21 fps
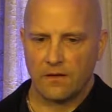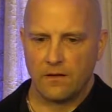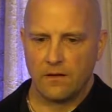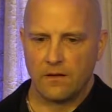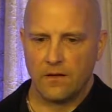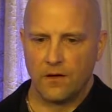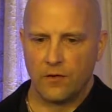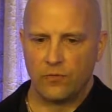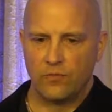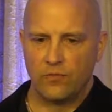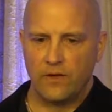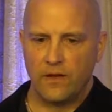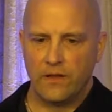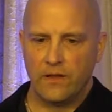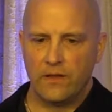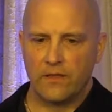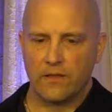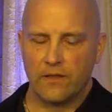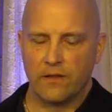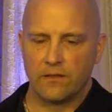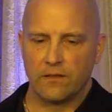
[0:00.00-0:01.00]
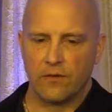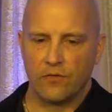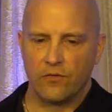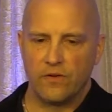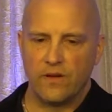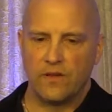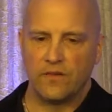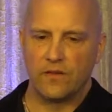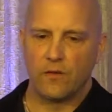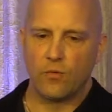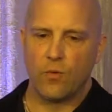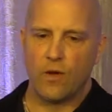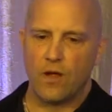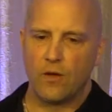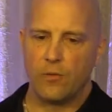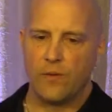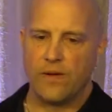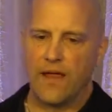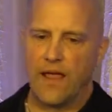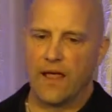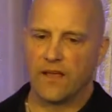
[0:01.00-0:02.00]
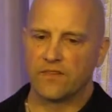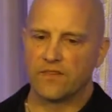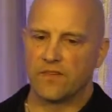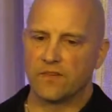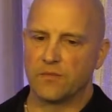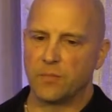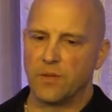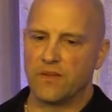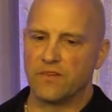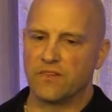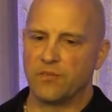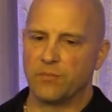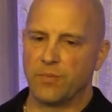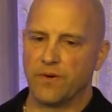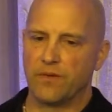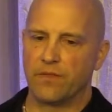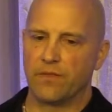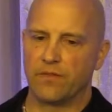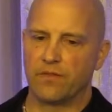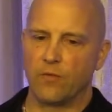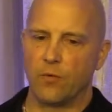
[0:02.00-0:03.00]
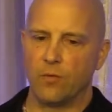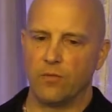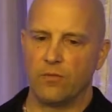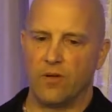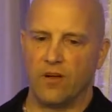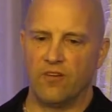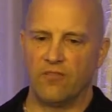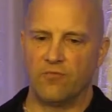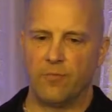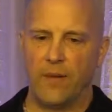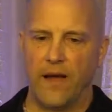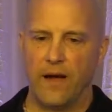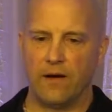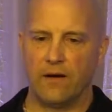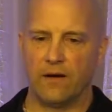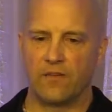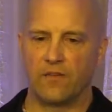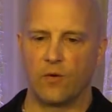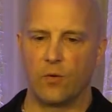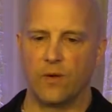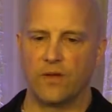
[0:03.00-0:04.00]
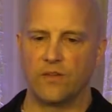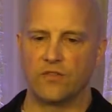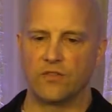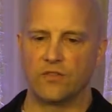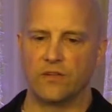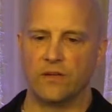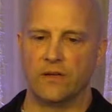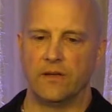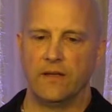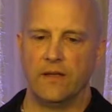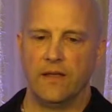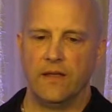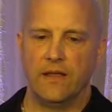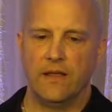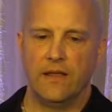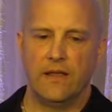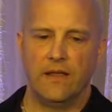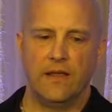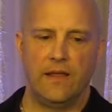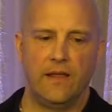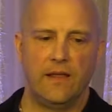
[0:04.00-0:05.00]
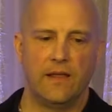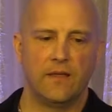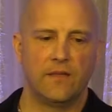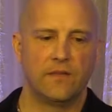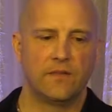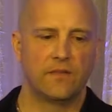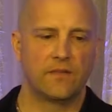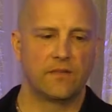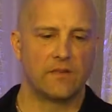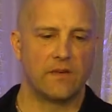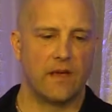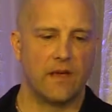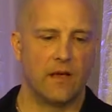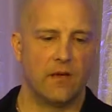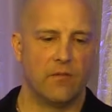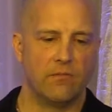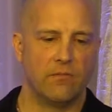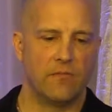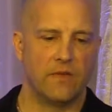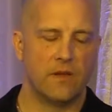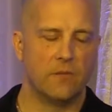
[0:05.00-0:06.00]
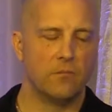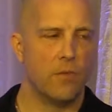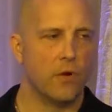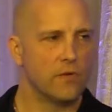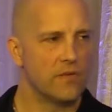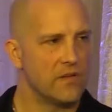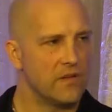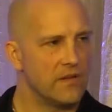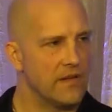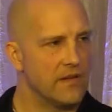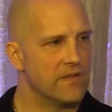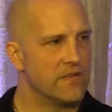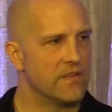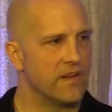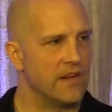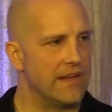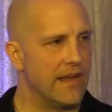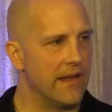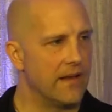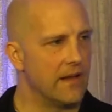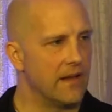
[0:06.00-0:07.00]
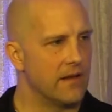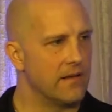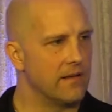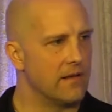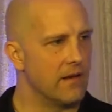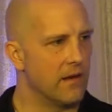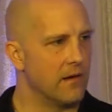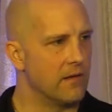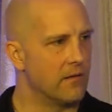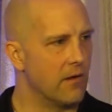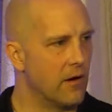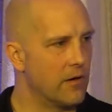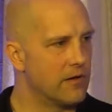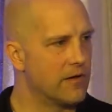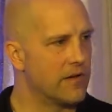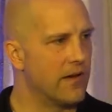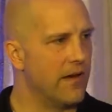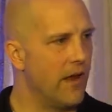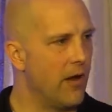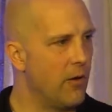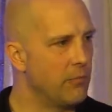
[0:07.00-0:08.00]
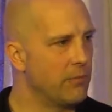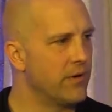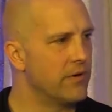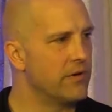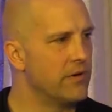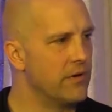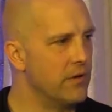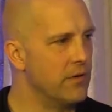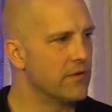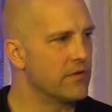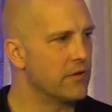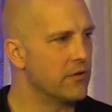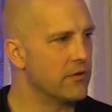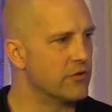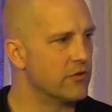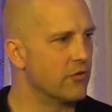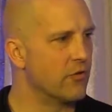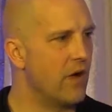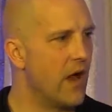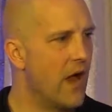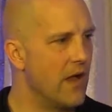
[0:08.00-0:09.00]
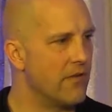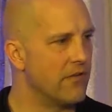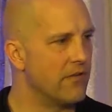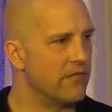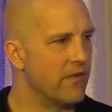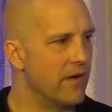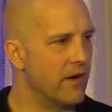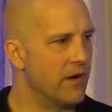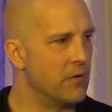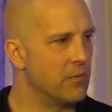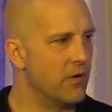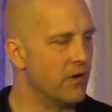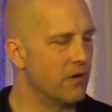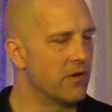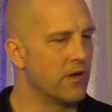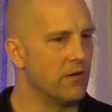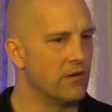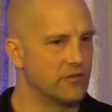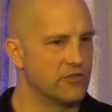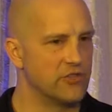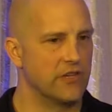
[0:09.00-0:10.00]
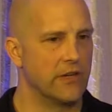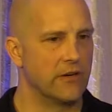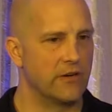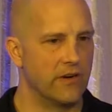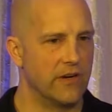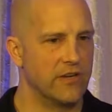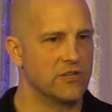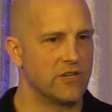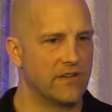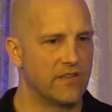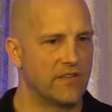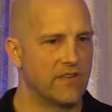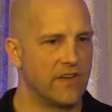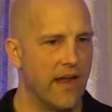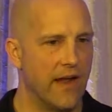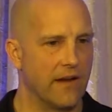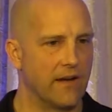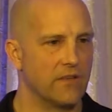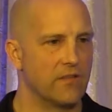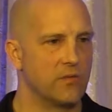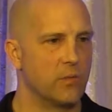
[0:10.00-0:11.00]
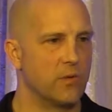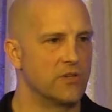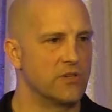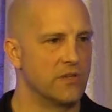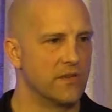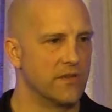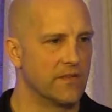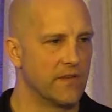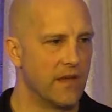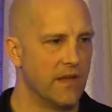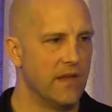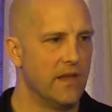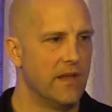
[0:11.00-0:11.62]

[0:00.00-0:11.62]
really the reason why we ask this place of birth of parents question is mostly it's to get at or to help produce or derive a variable called generation status, which is,